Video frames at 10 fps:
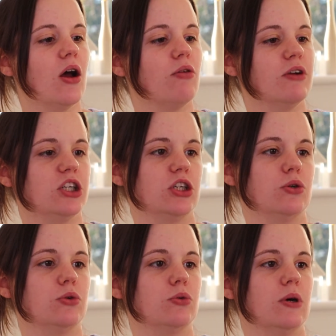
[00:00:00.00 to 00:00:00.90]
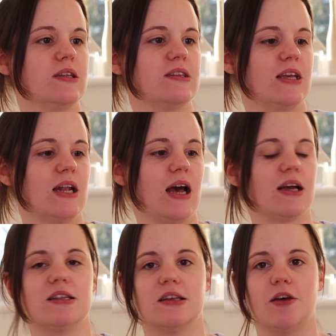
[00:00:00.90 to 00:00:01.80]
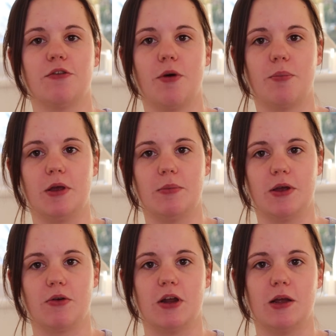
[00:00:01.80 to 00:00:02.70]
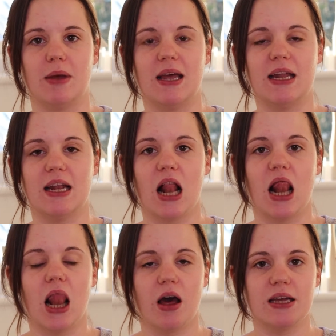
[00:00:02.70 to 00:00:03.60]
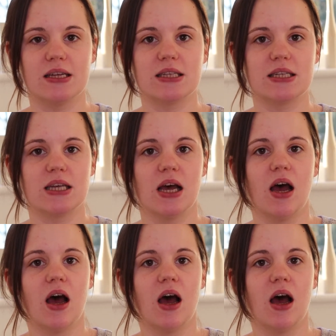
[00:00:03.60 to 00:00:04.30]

Original Skin Active BB cream in Light.